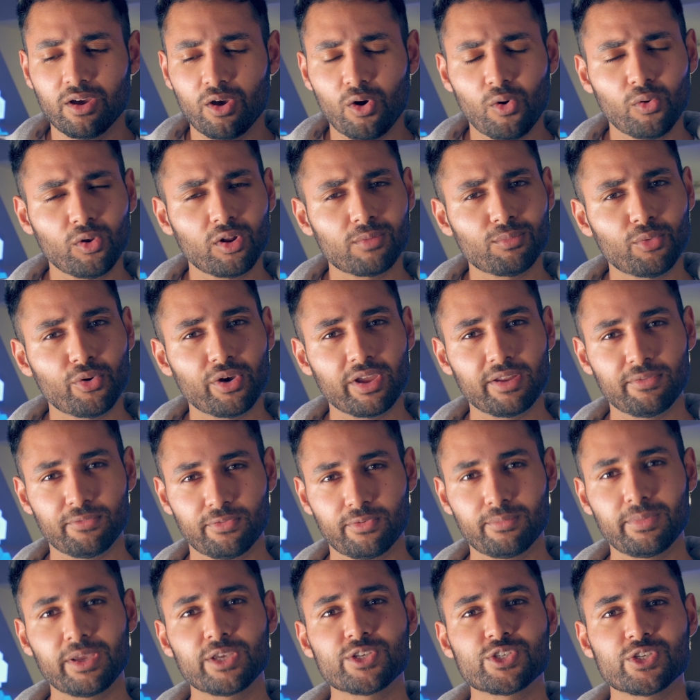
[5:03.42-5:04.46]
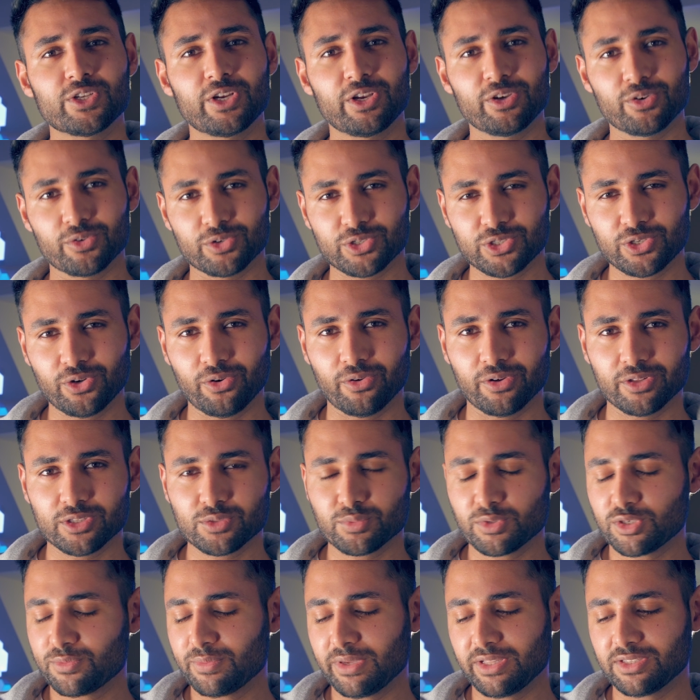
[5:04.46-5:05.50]
a whole lot more information in your shots,
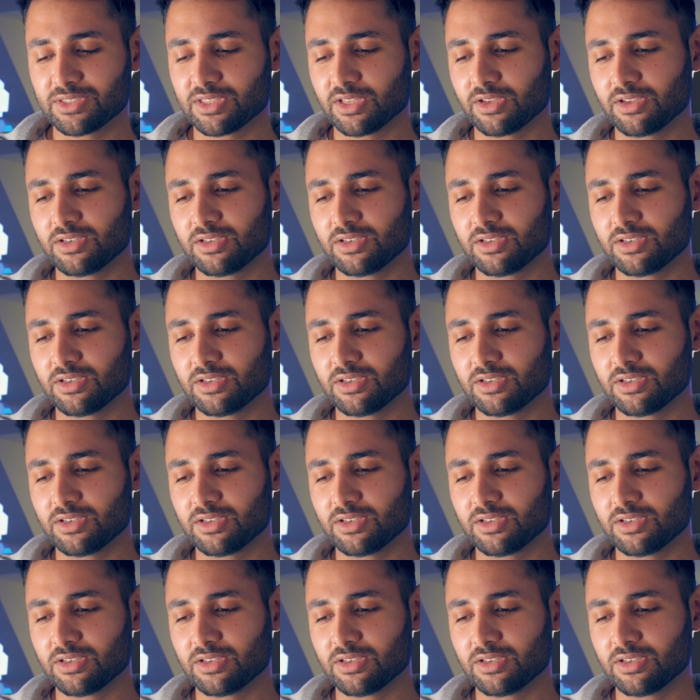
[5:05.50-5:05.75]
which means